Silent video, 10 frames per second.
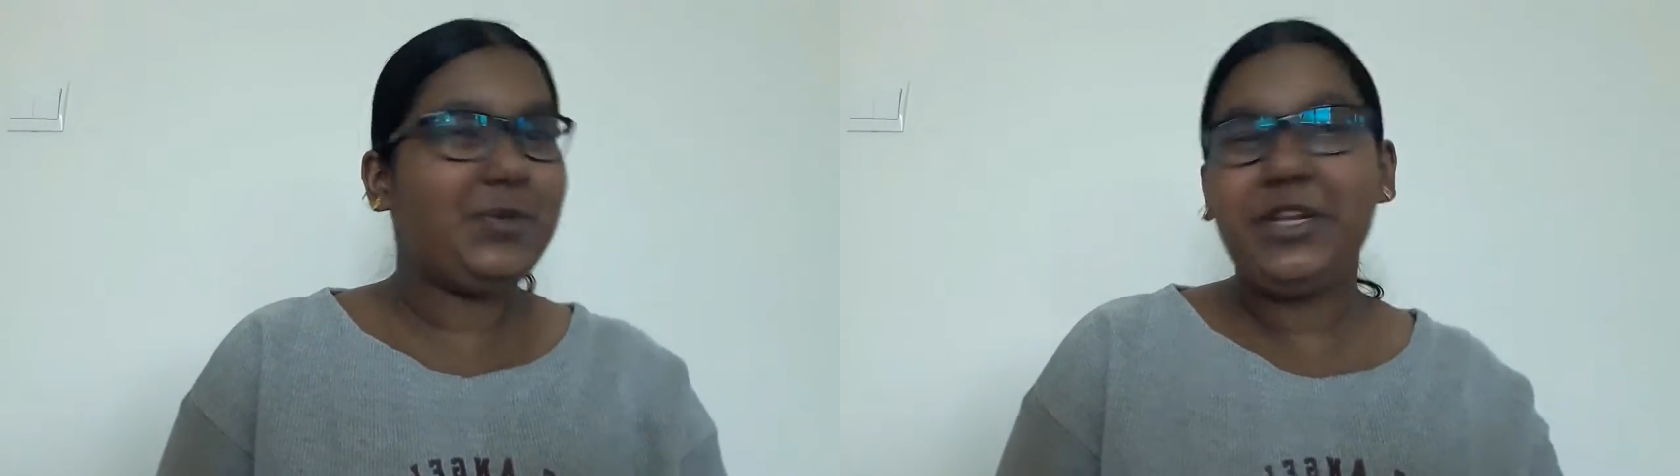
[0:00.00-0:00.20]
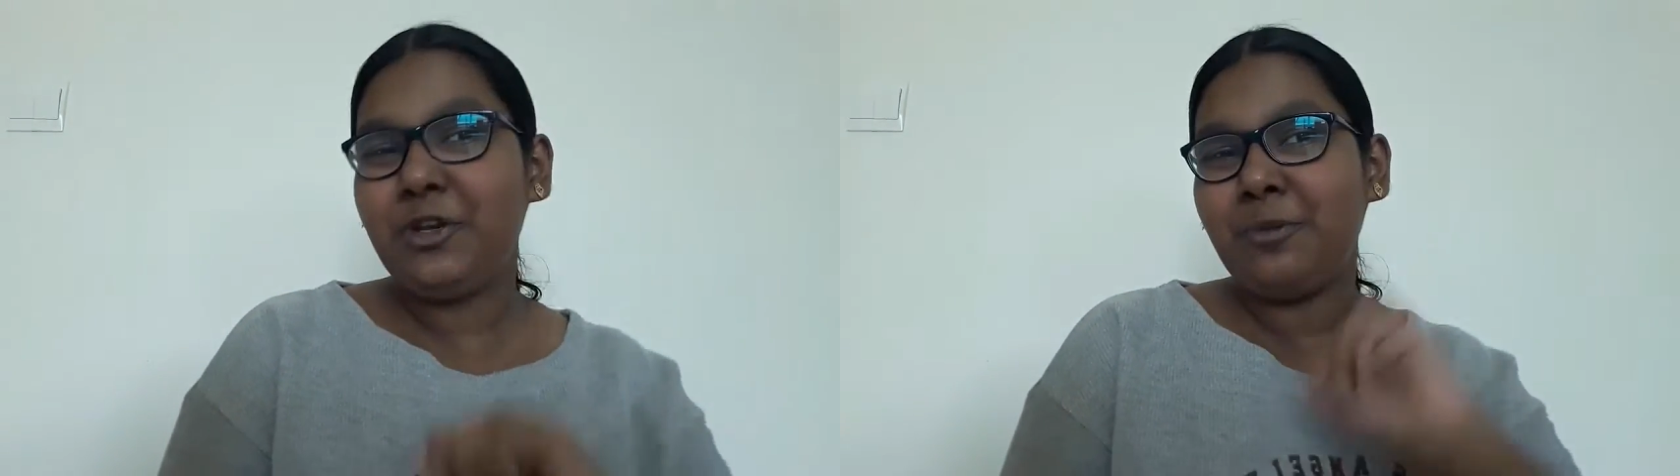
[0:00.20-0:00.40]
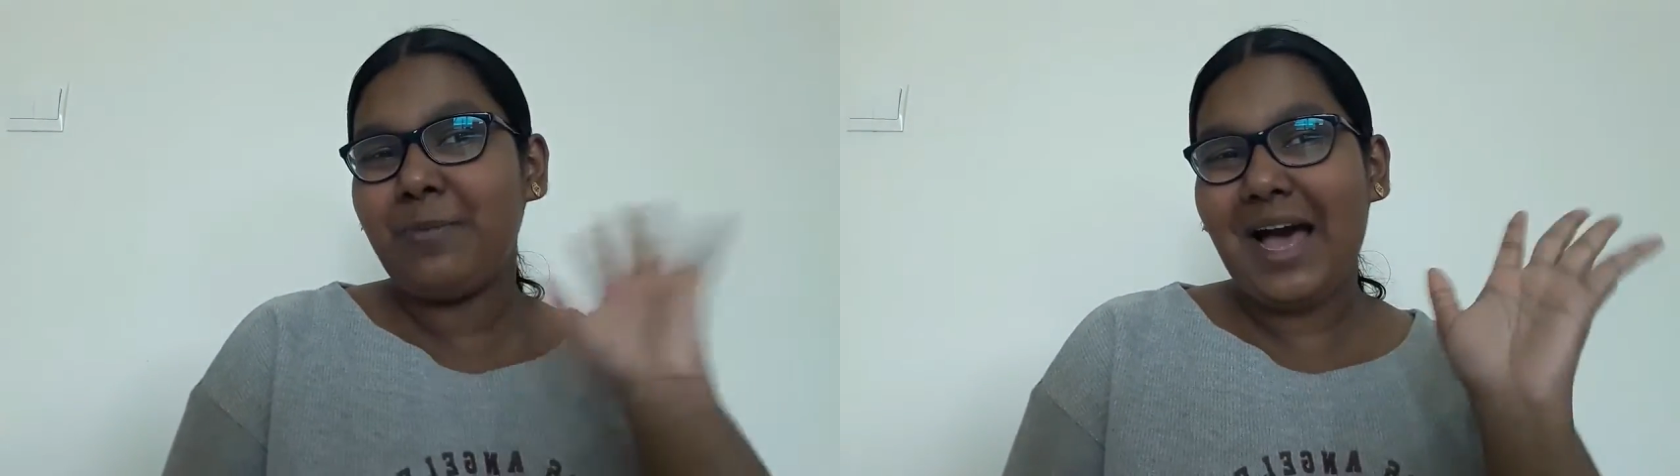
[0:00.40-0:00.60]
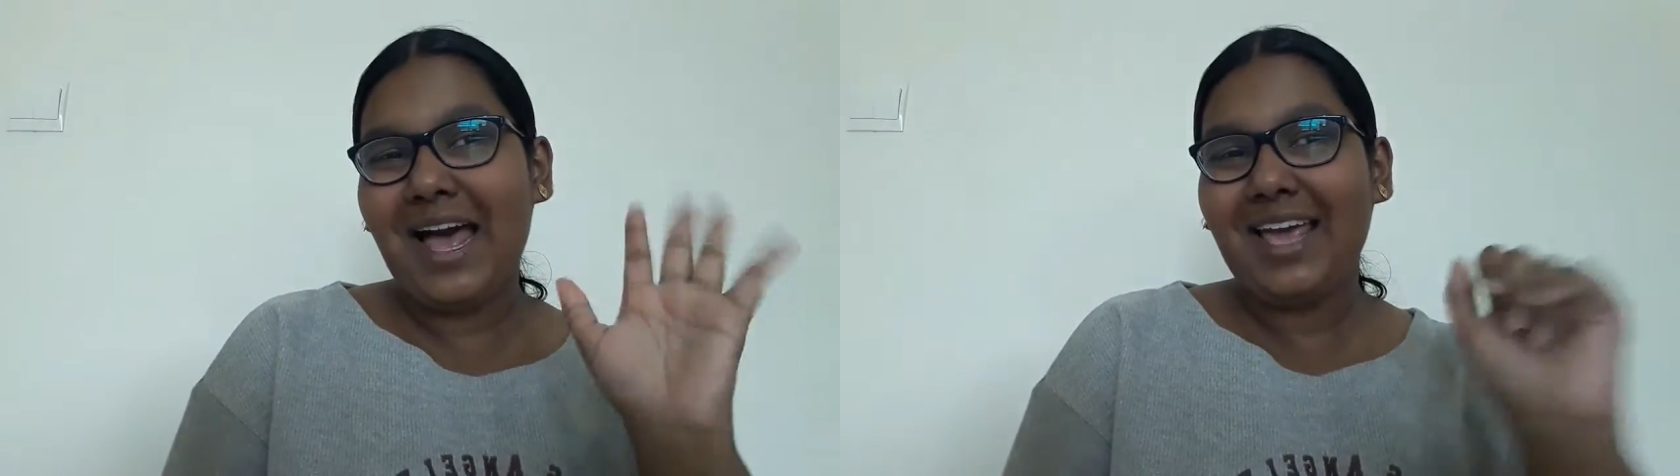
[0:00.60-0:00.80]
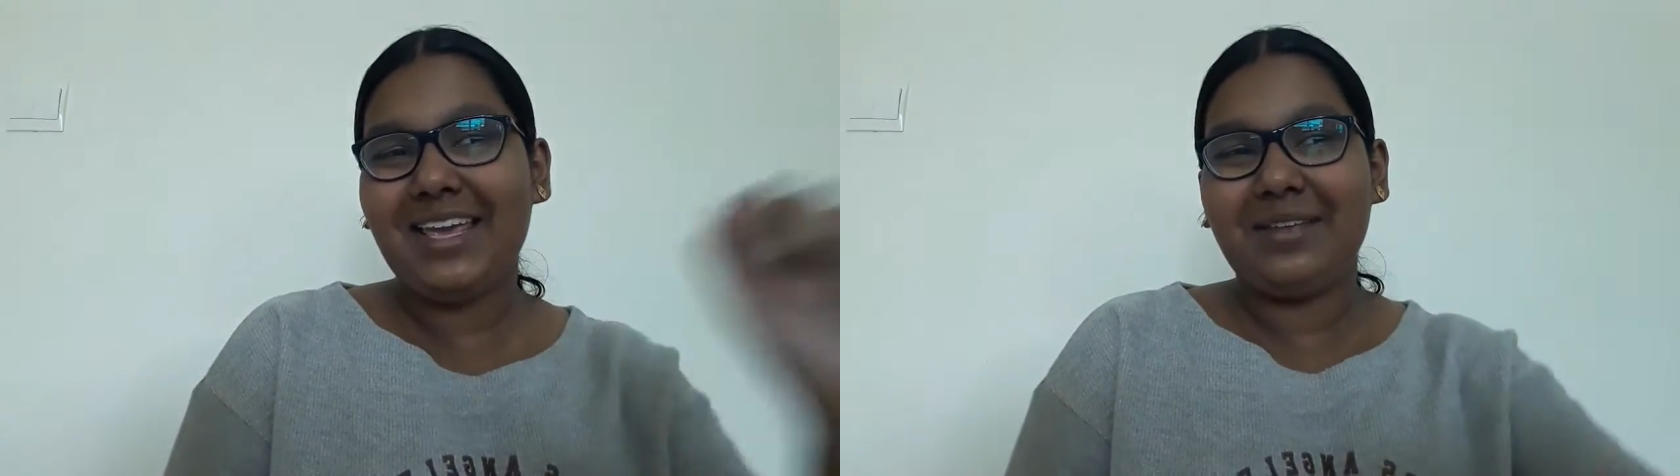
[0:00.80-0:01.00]
video.
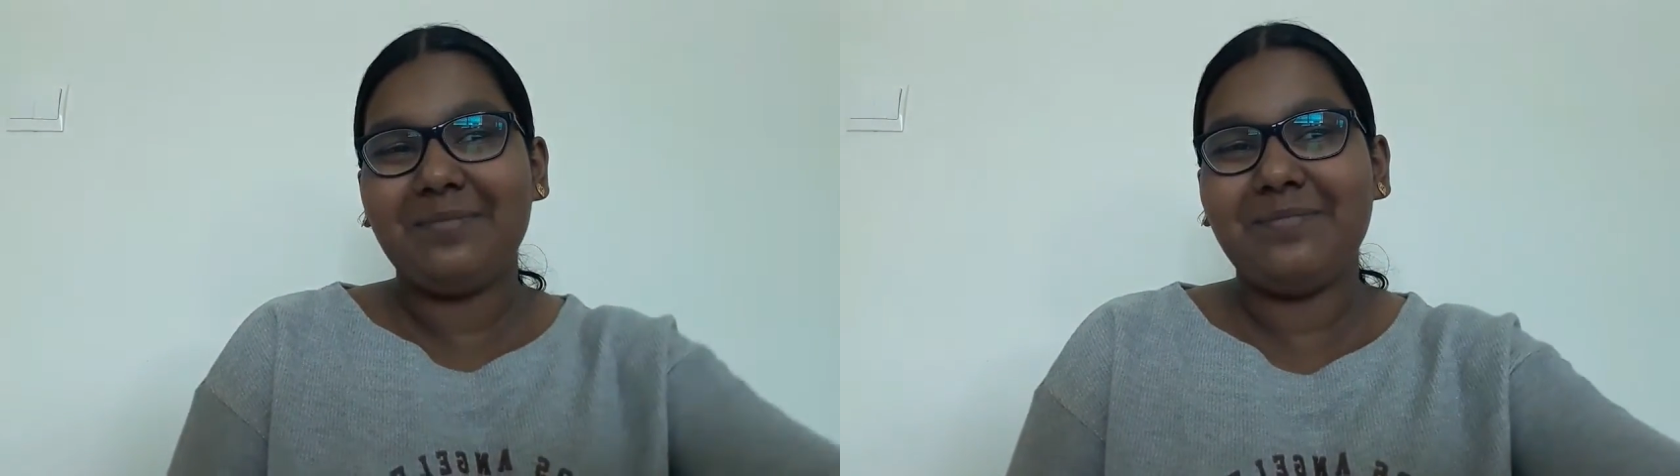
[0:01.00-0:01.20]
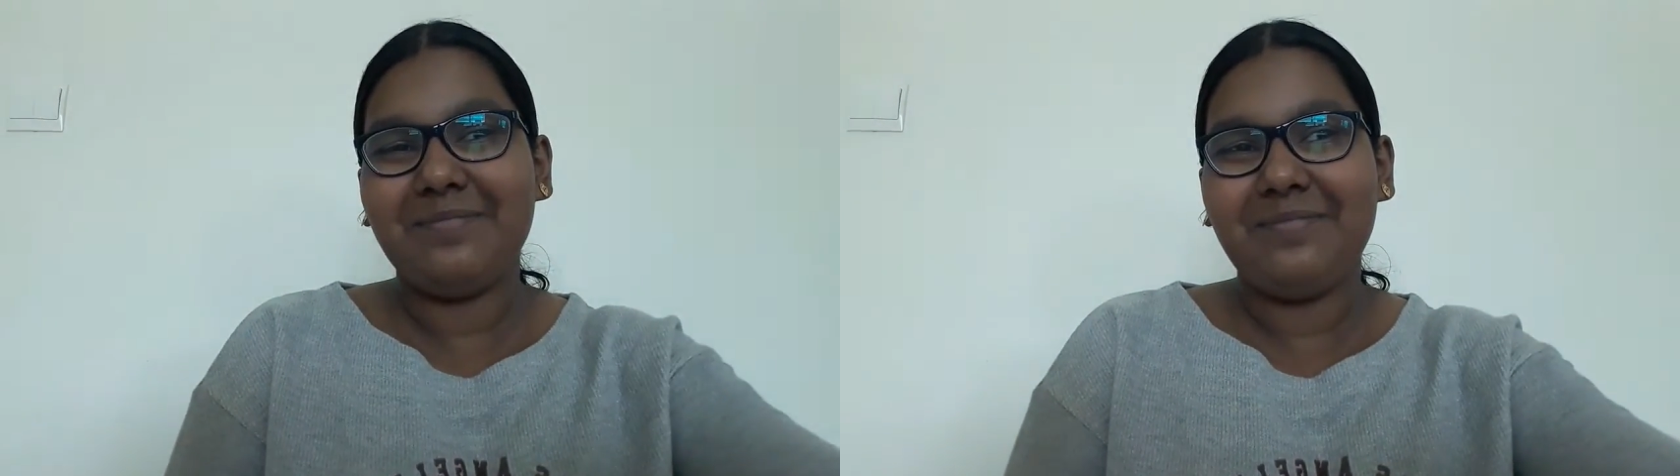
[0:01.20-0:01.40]
Bye.